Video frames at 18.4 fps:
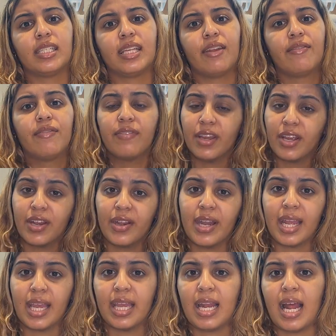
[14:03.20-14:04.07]
and
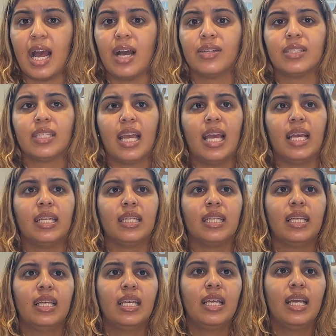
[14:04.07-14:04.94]
figuring it out, and
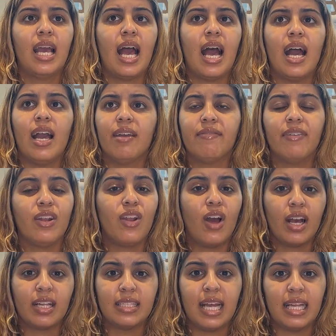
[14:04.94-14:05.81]
however
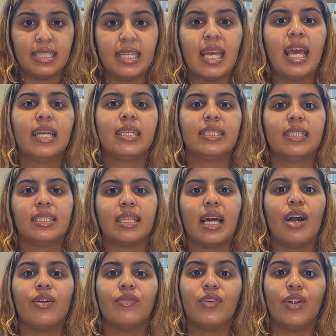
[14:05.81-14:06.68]
long that takes is
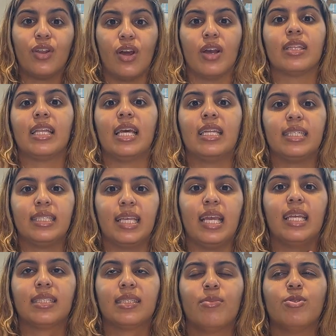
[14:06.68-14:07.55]
however long that it
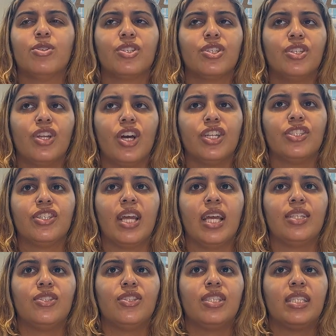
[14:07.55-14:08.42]
takes. I'm also not
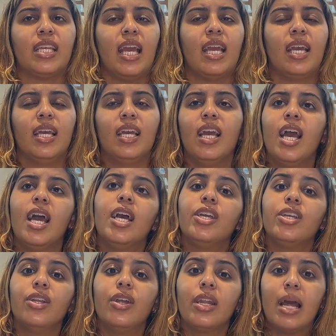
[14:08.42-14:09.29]
trying to say,
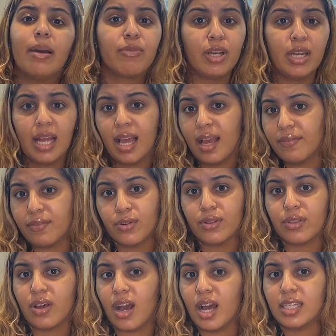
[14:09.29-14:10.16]
I'm going to have all
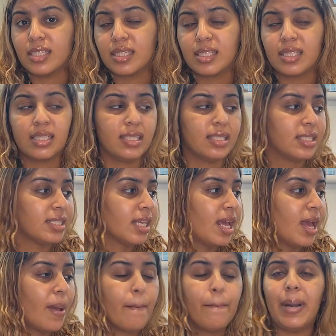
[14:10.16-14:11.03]
the answers
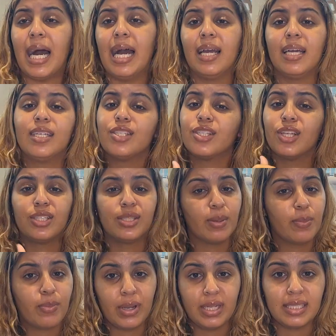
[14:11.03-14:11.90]
by a certain
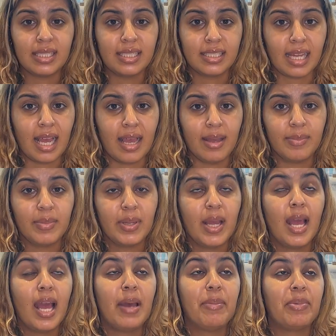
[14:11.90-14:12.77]
point in time.
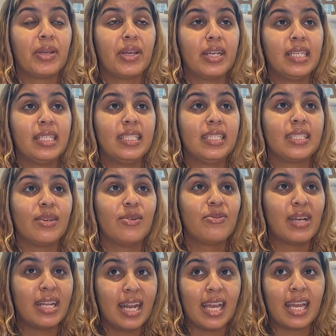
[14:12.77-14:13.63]
Because
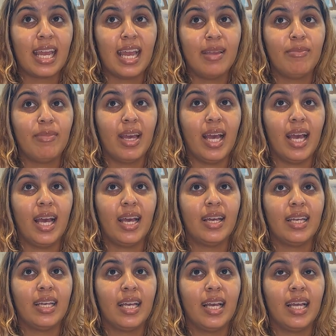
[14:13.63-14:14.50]
when I came here,
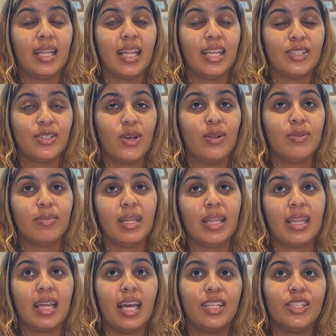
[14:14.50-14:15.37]
they told me
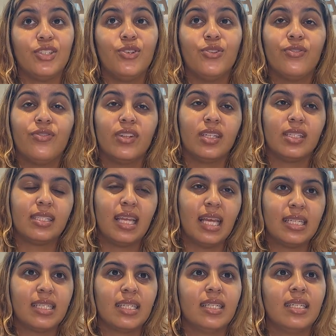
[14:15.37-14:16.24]
that you'd feel
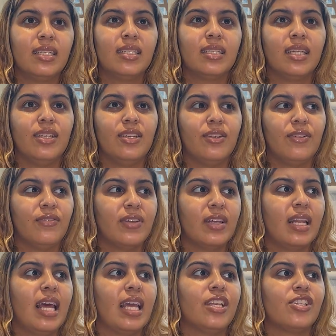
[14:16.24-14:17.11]
settled and you'd feel
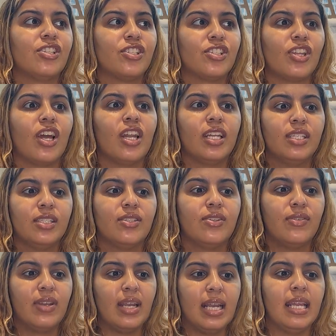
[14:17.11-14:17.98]
like you're starting to
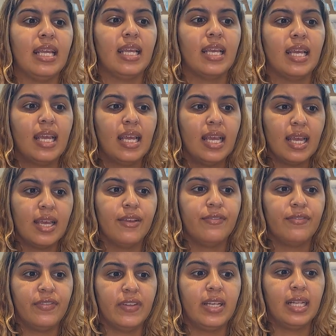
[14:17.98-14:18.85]
really
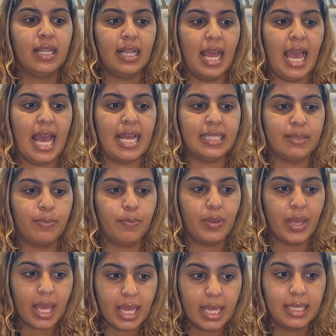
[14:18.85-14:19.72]
feel at
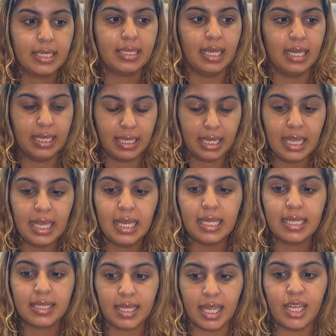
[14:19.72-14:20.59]
peace and
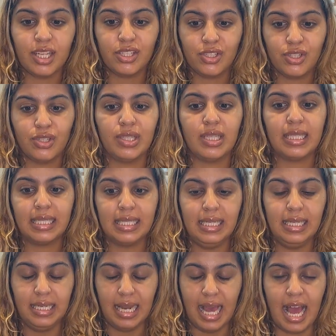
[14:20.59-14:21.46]
ease into this
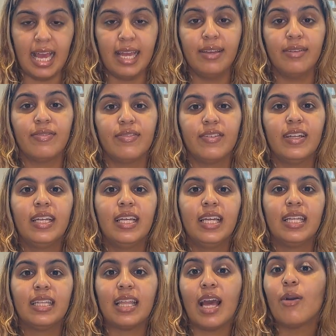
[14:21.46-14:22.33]
life.
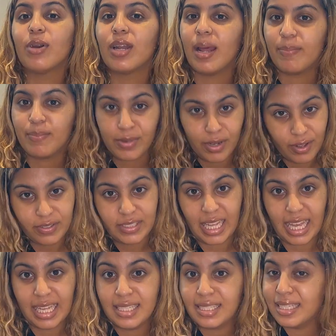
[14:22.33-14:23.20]
That would happen after
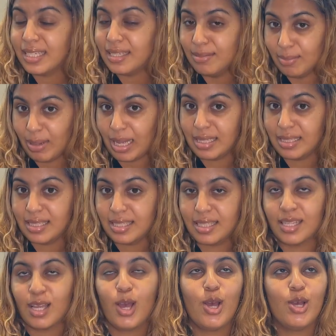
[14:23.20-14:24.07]
18 months.
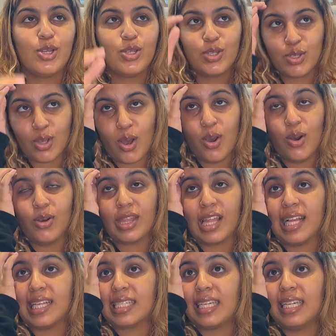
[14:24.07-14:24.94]
So
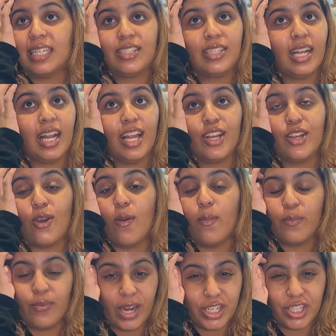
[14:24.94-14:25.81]
there's literally no
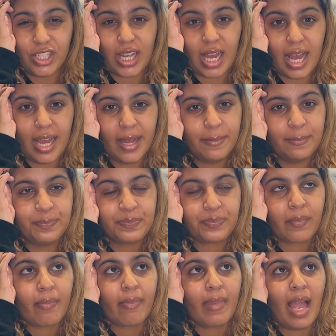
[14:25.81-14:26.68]
pressure.
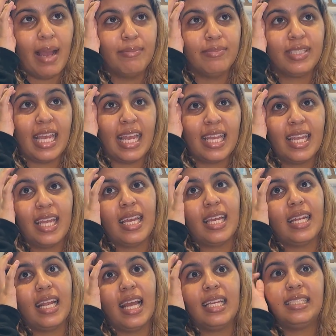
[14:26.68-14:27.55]
I'm taking
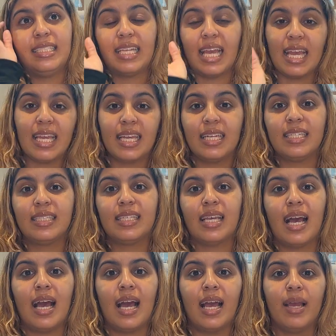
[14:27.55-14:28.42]
it a day at a
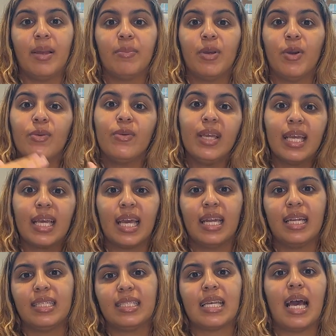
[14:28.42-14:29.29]
time, a week at
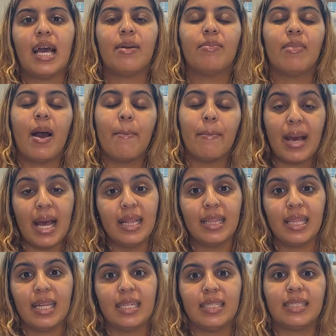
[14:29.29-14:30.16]
a time, a month
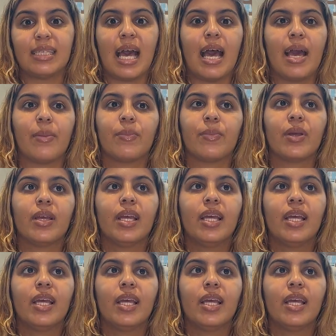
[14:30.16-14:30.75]
at a time,